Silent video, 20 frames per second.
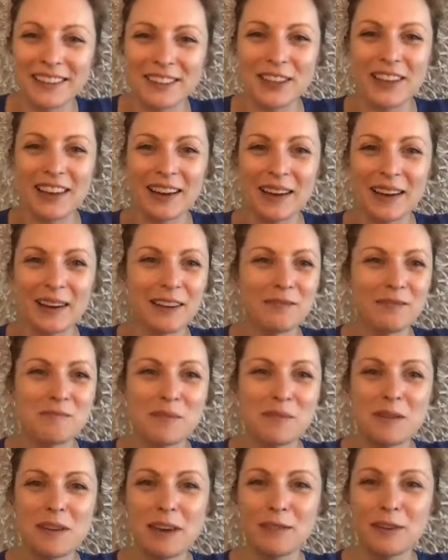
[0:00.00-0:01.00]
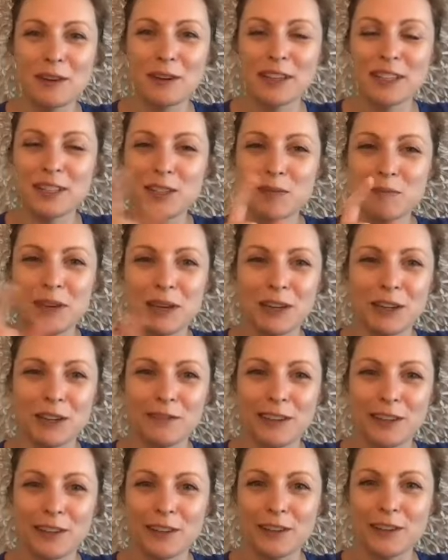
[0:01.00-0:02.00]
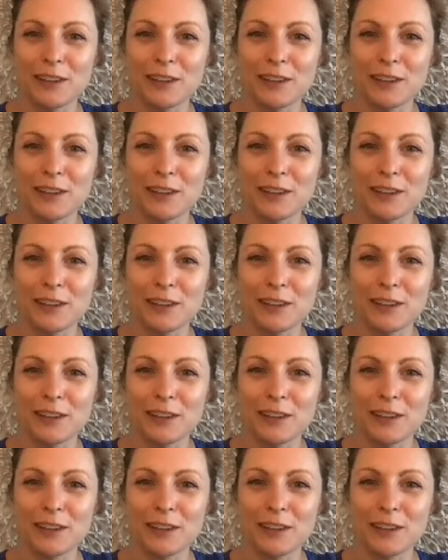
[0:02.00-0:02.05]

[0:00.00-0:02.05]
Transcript: so that if you're in speaker view,